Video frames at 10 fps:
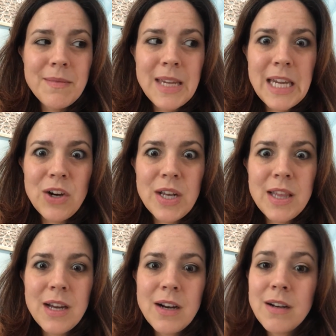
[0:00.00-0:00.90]
here
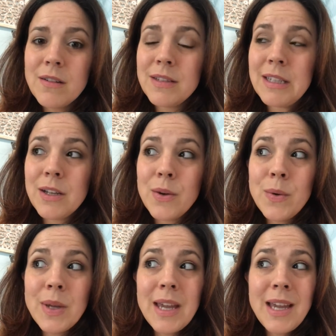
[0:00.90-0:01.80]
and there, like,
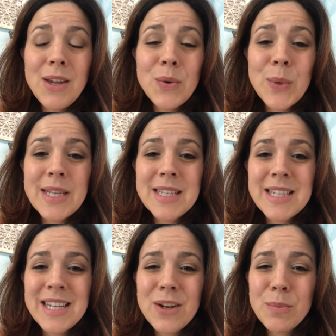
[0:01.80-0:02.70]
okay, you're
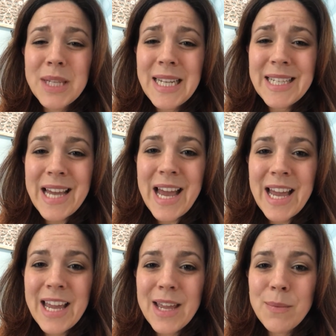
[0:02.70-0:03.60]
wasting your
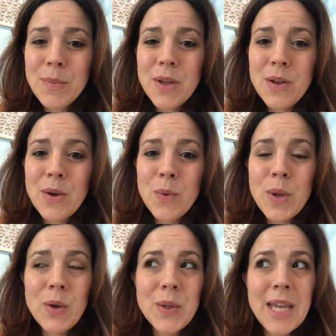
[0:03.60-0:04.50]
playtime,
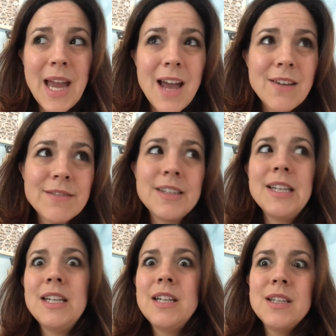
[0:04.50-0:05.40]
we only have
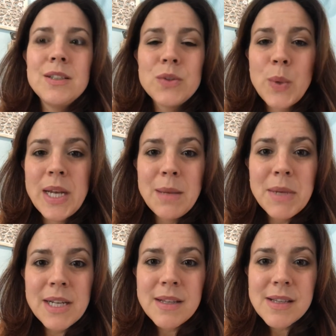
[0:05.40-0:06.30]
20
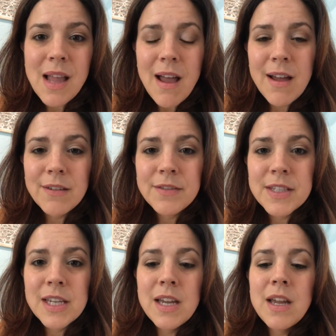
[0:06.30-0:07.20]
minutes
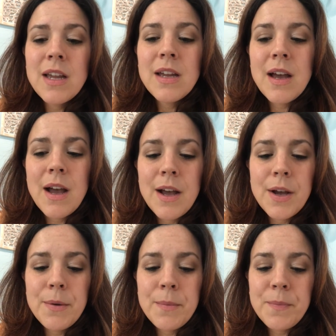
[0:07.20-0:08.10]
left.
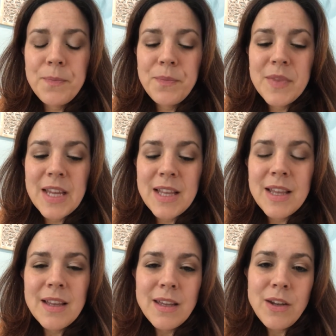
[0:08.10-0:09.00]

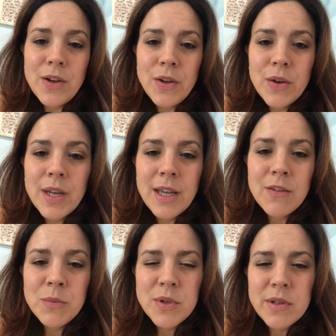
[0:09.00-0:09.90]
Then, you can
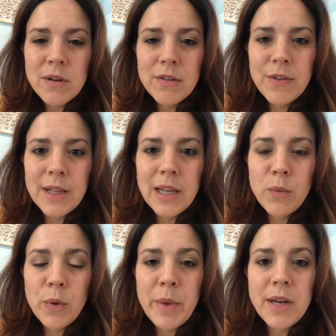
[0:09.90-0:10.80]
give them those little friendly
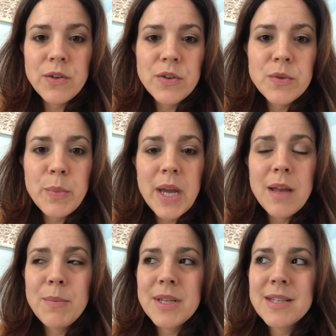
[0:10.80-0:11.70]
reminders.
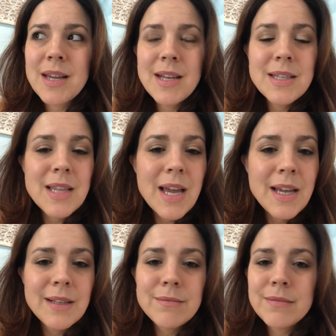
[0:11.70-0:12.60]
But besides that,